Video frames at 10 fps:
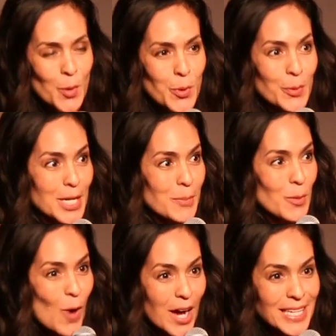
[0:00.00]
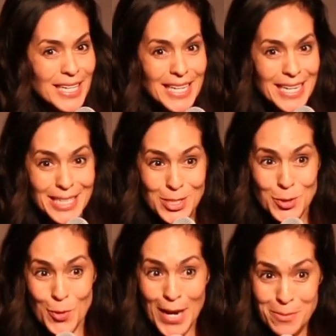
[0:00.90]
We were going to be walking in
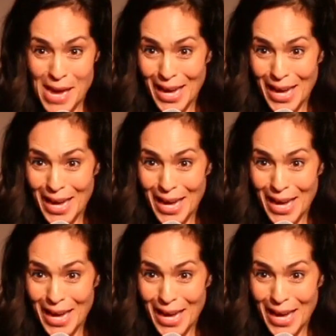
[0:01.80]
extreme